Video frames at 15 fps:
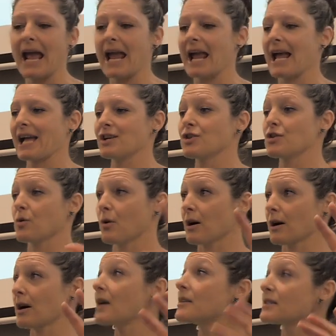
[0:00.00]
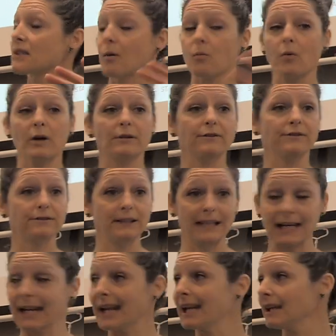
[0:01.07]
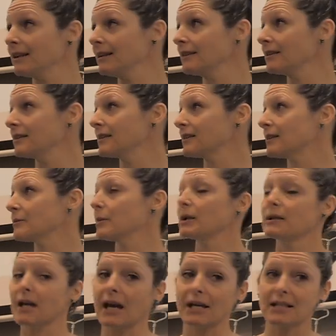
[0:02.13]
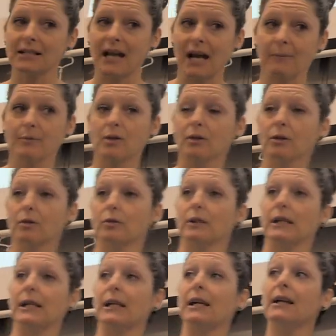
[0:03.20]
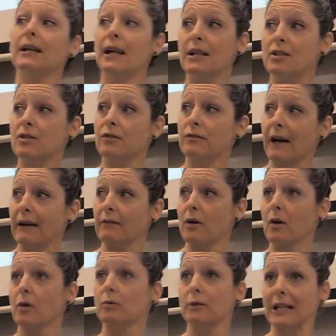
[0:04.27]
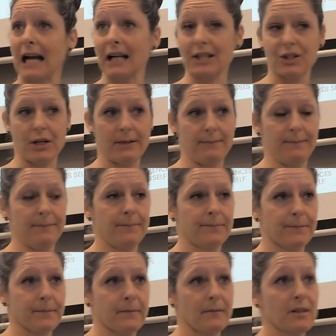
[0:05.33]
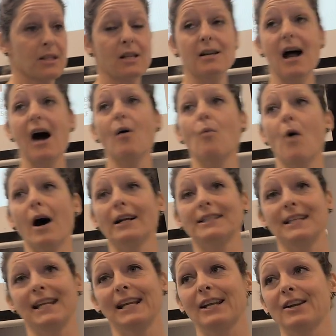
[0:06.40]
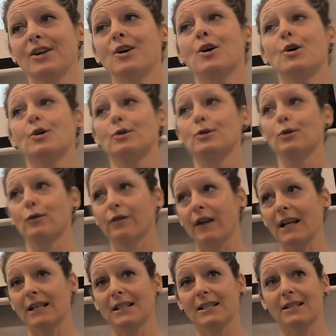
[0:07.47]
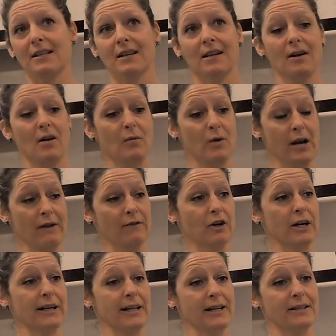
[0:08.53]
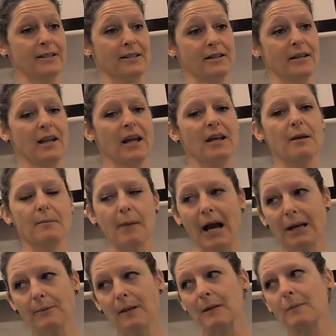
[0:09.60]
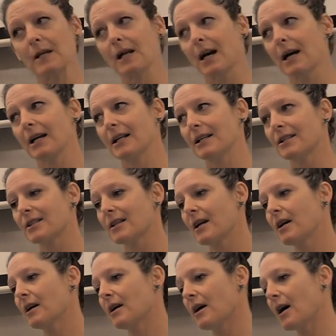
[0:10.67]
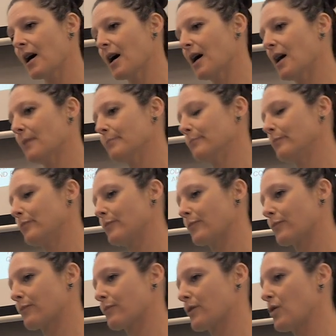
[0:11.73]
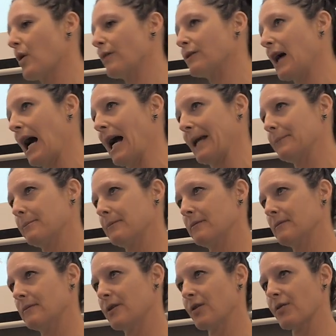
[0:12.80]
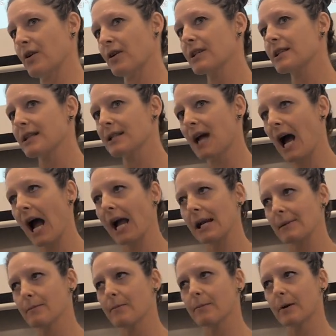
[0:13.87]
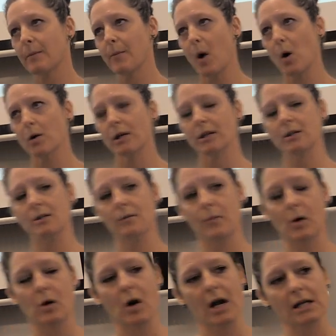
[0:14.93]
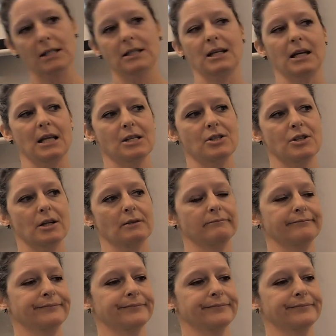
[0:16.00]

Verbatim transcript: and you're somewhat fleeing, but that is absolutely a survival reaction to not wanting to face whatever it is. And it might be because um, you have time. So there is a time component to procrastination.